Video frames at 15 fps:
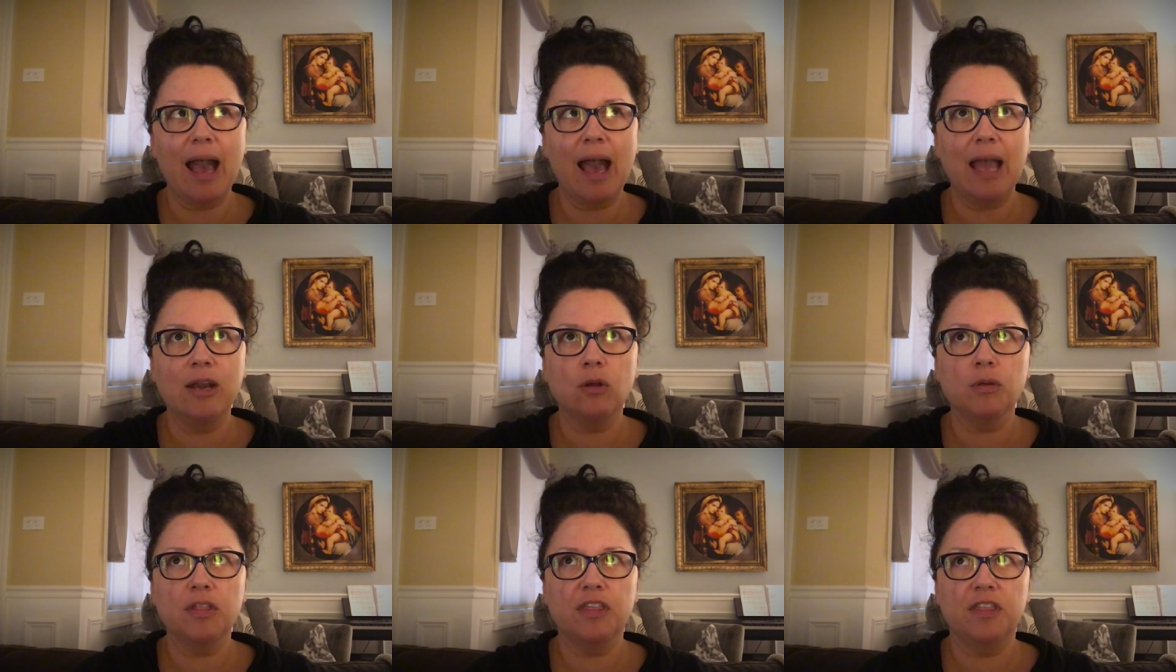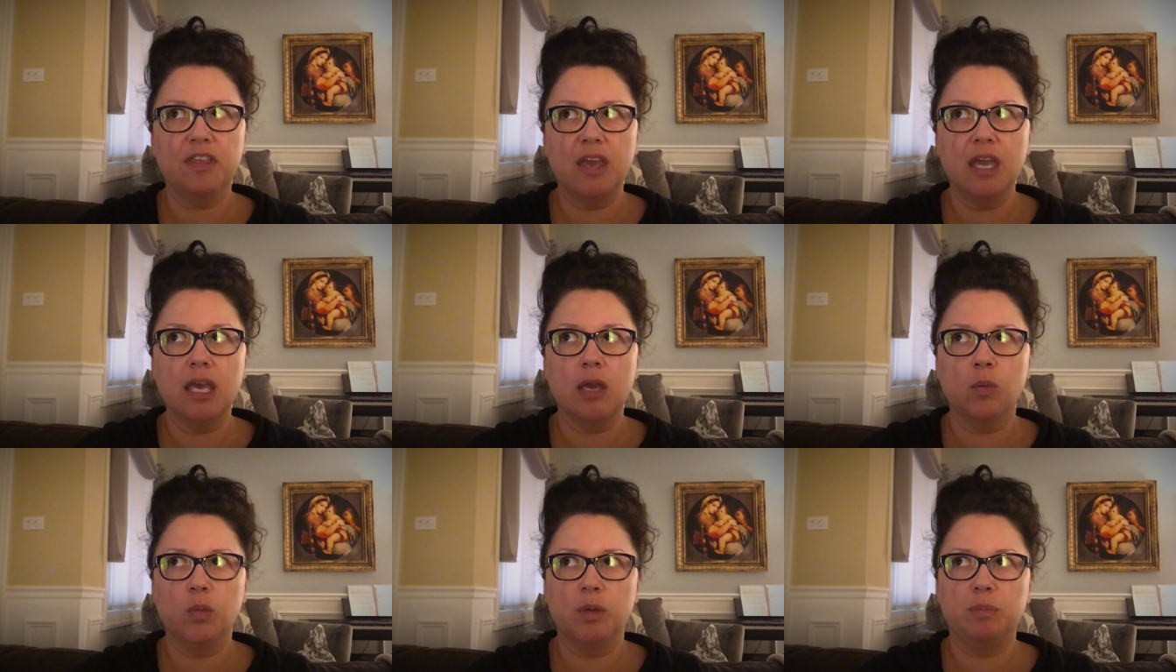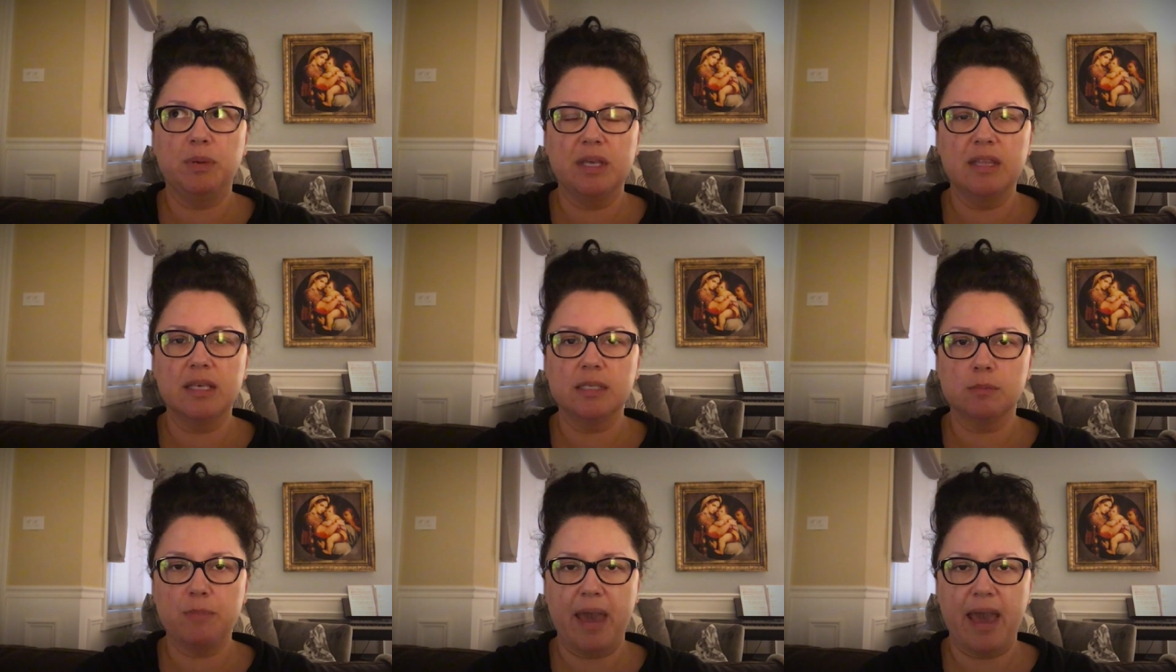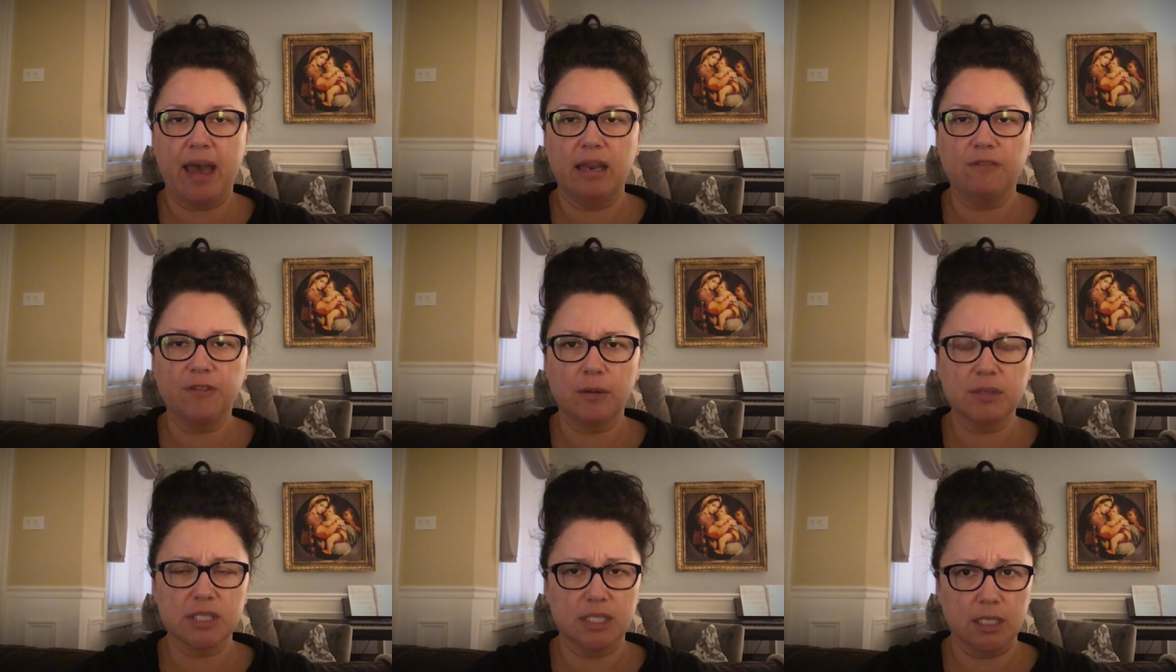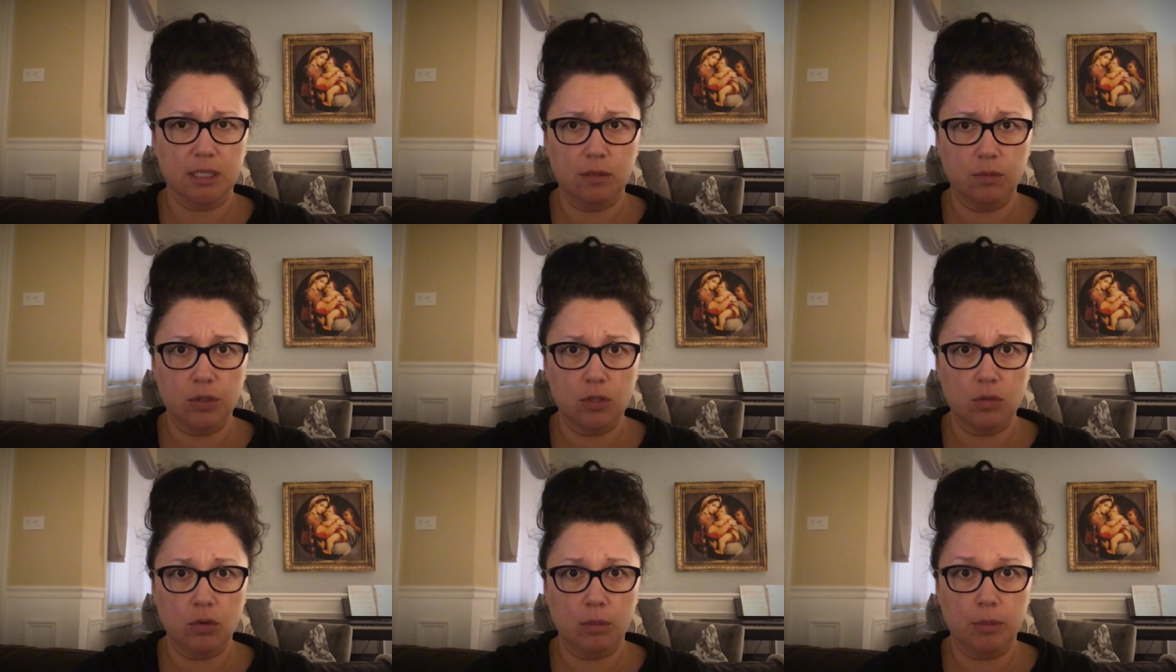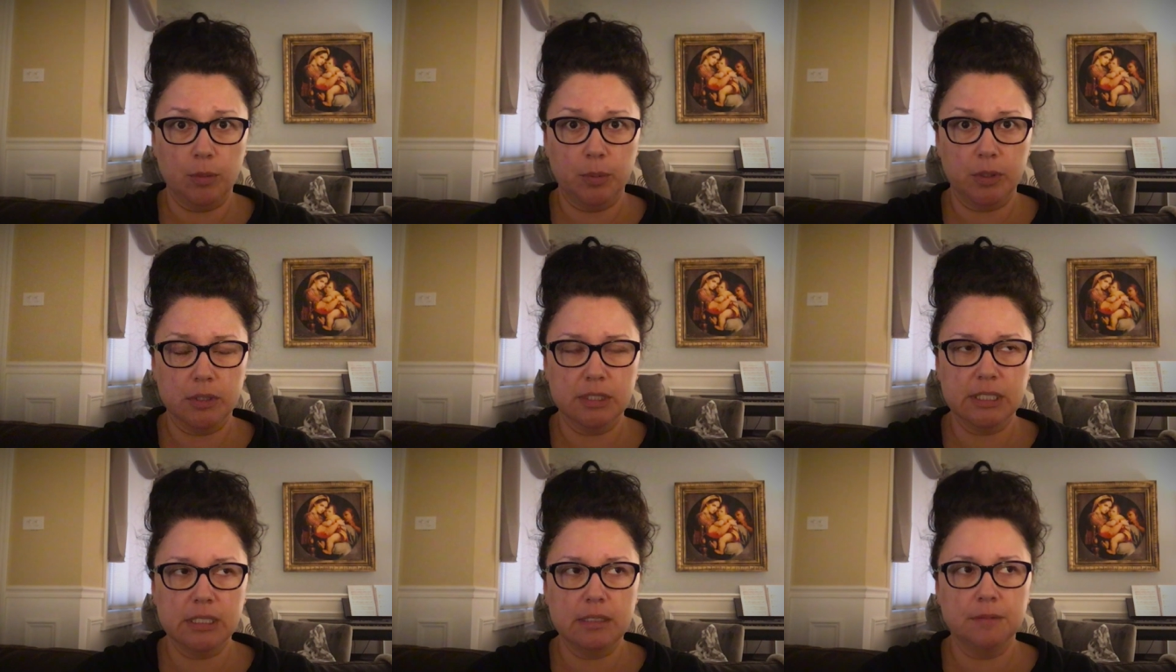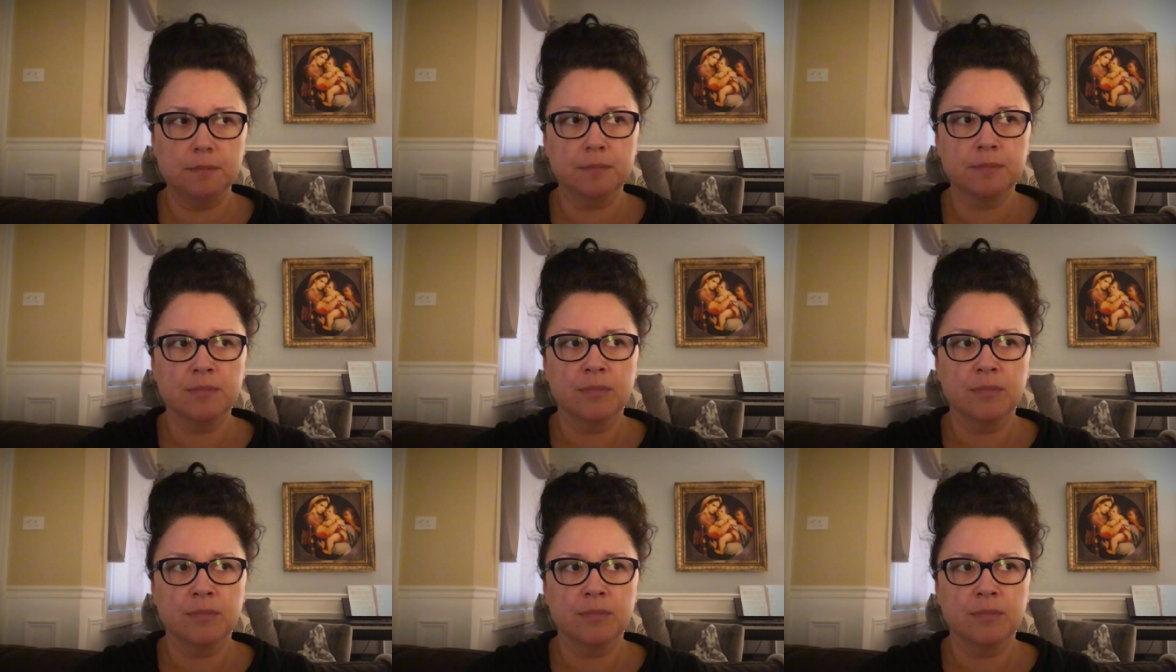I don't think it would be this bad if I was dealing with a normal person.